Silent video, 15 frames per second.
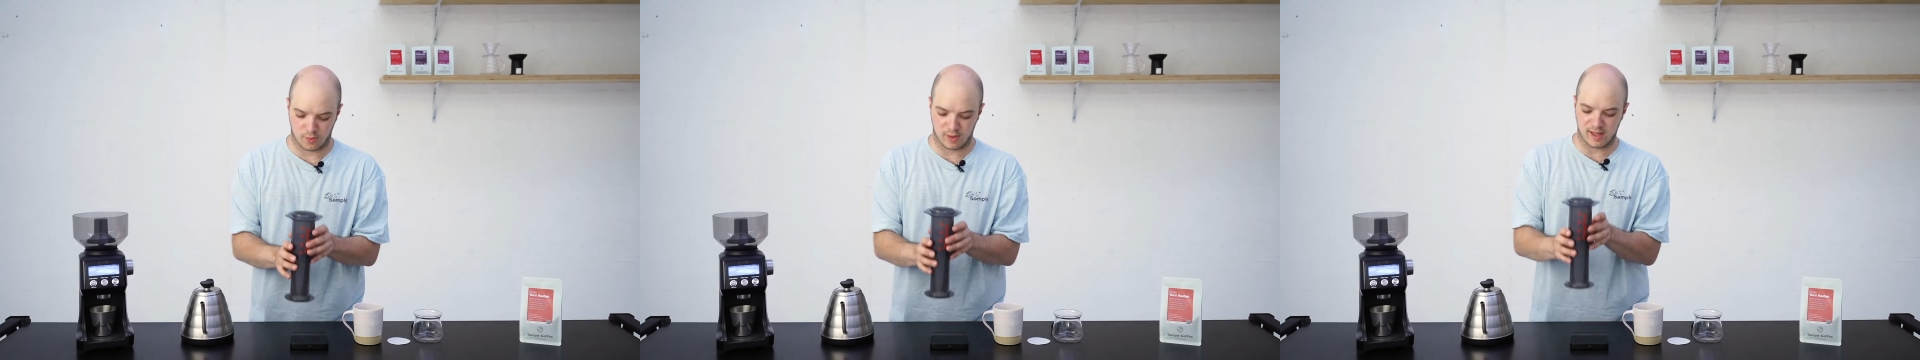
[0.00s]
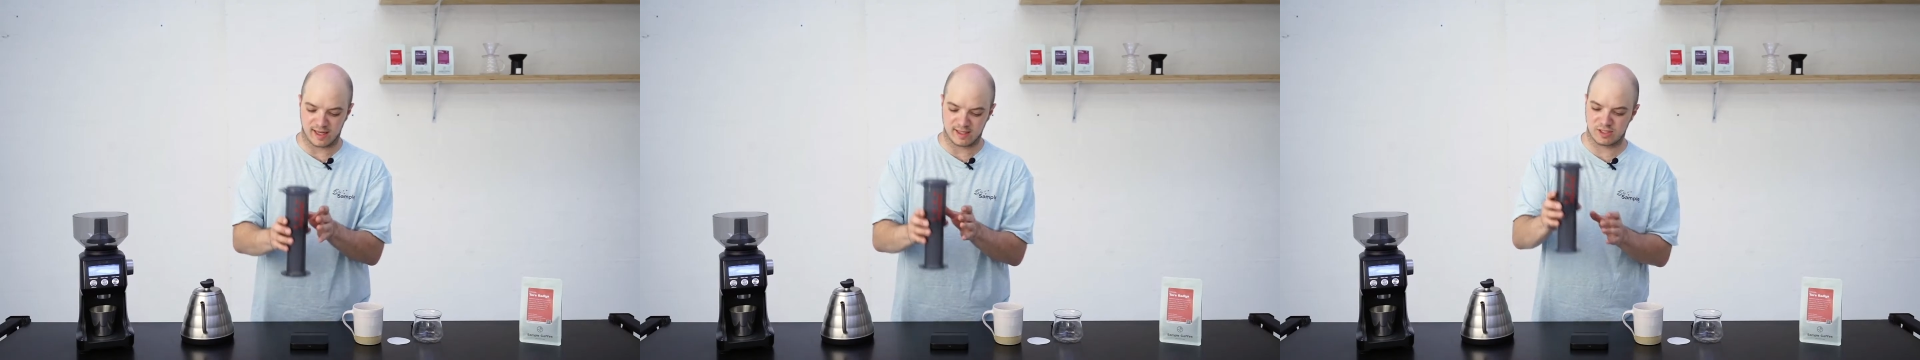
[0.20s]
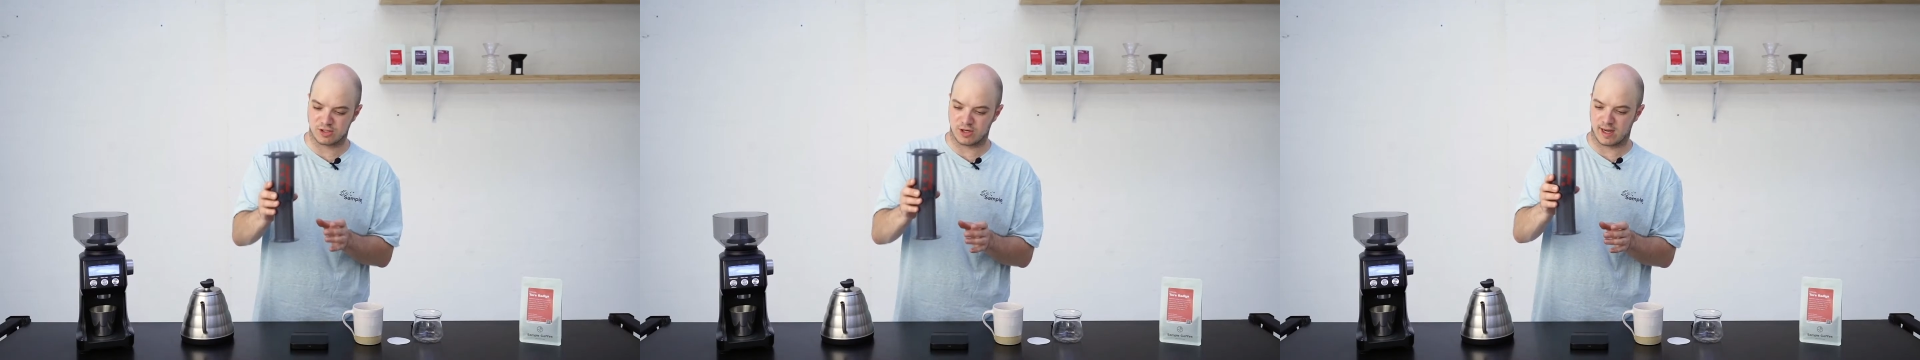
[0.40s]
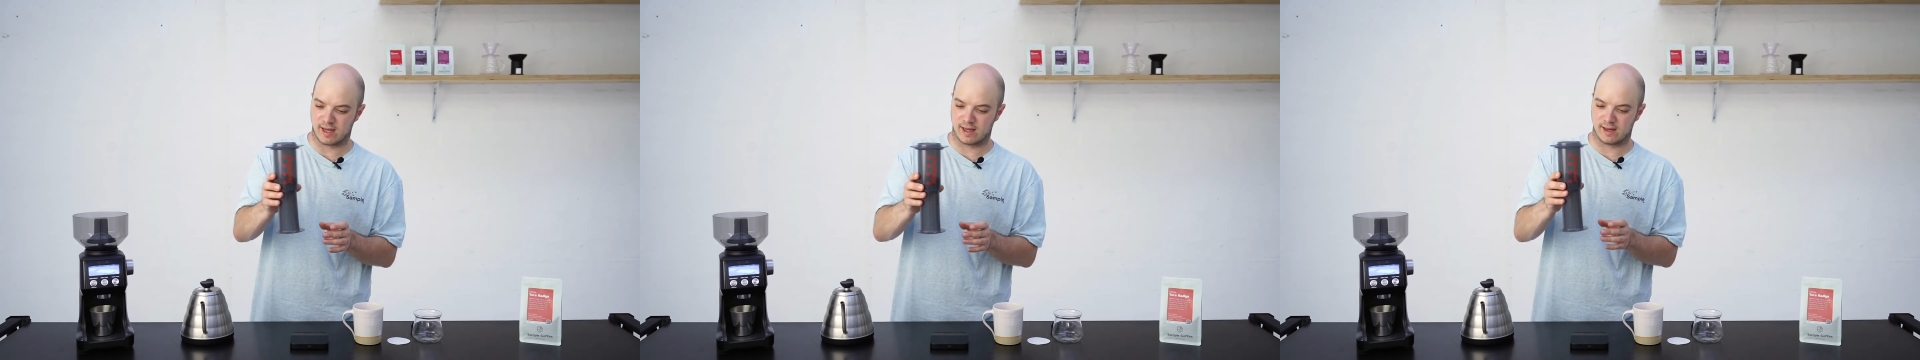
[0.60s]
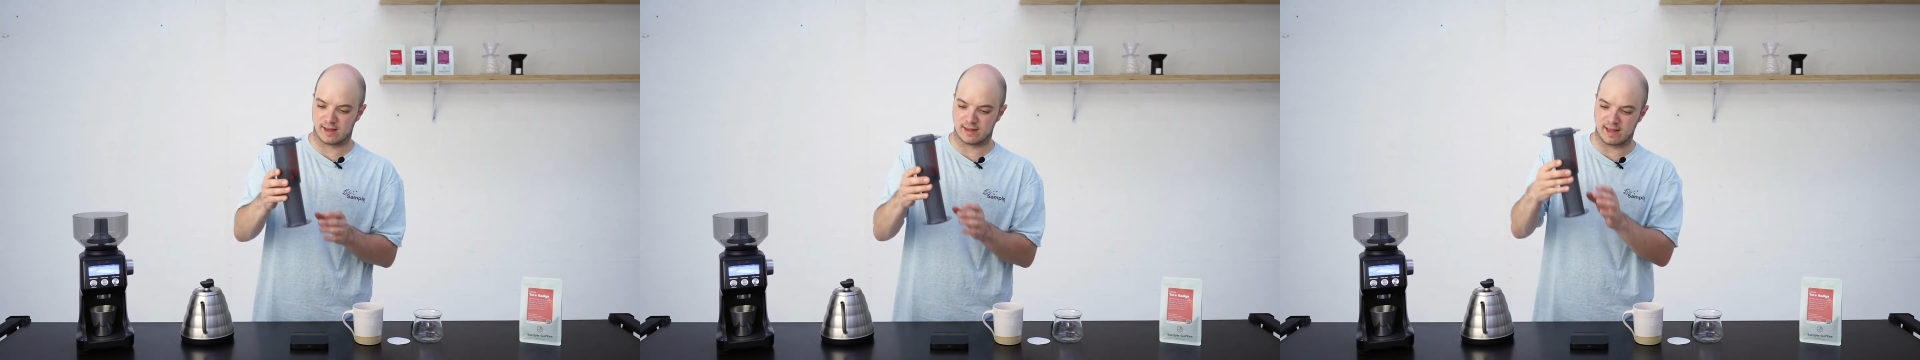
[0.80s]
We like to
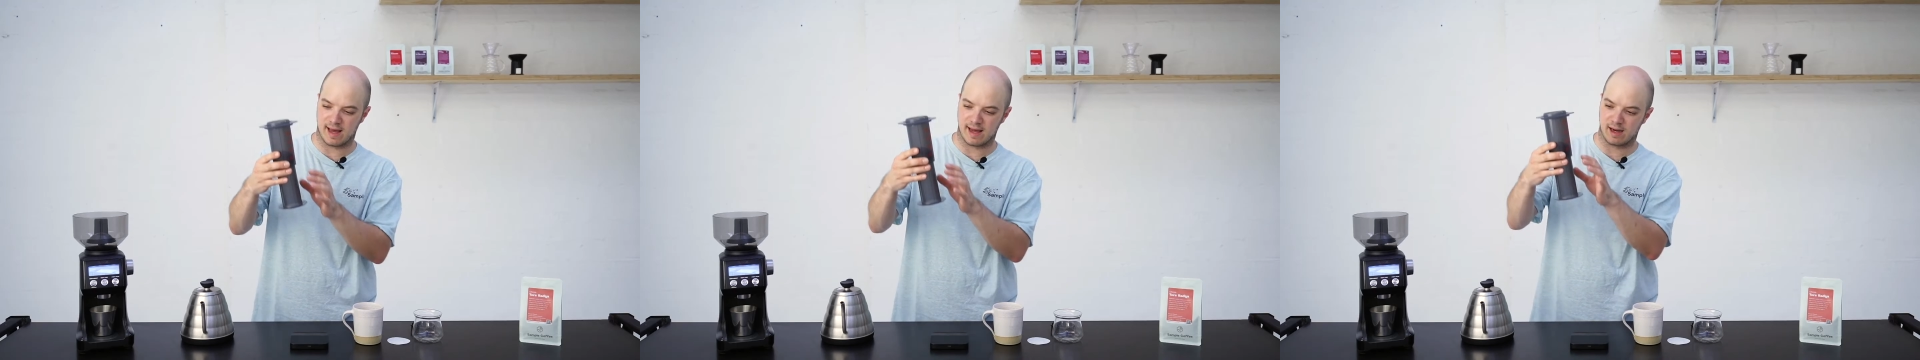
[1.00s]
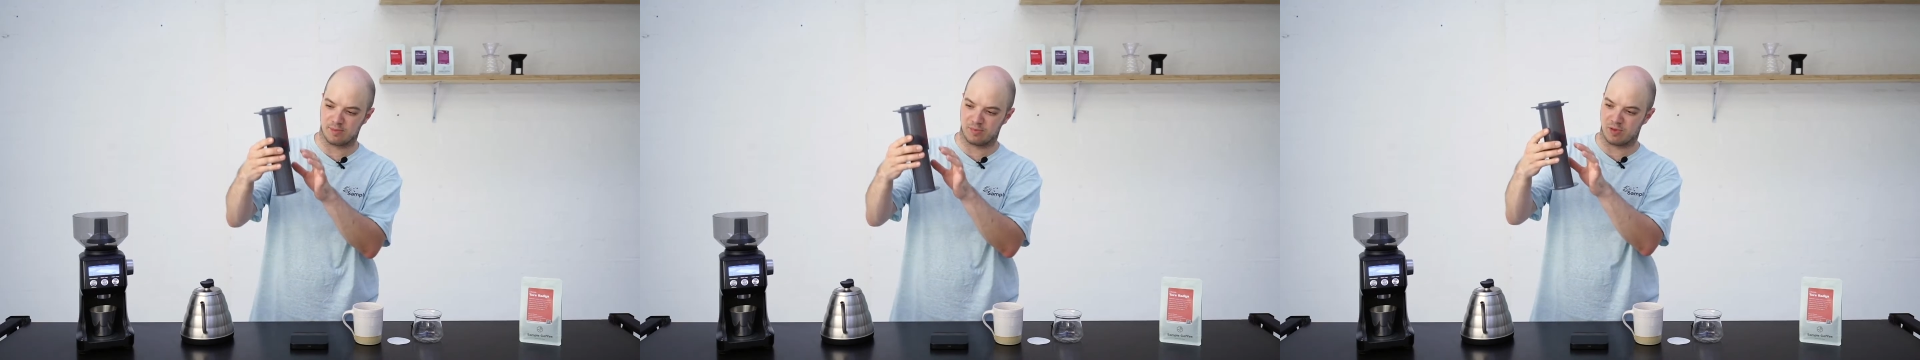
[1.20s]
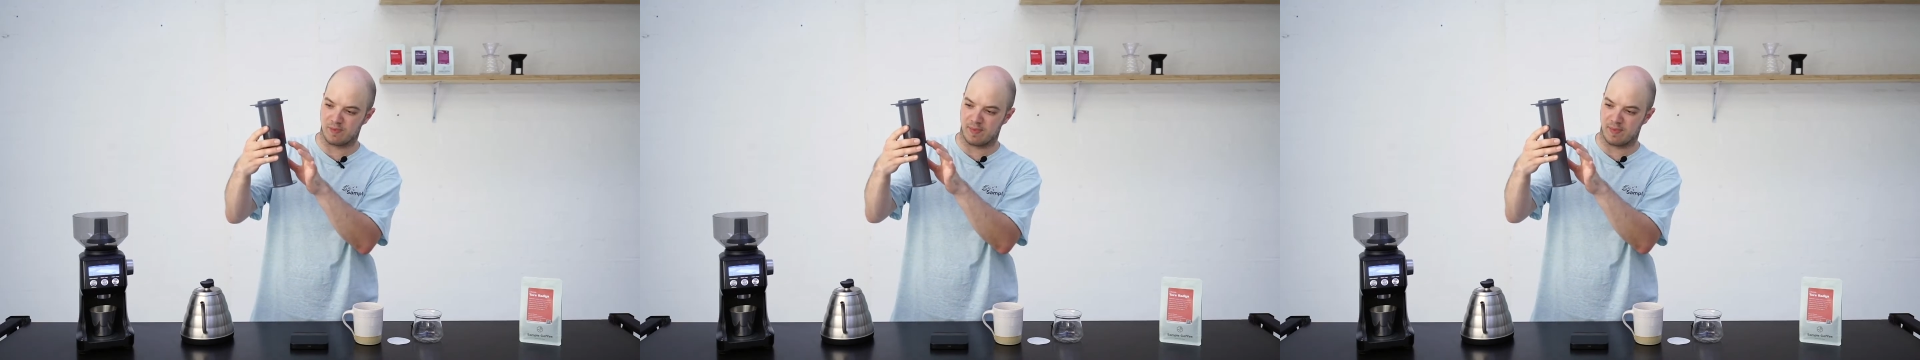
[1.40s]
try and line up the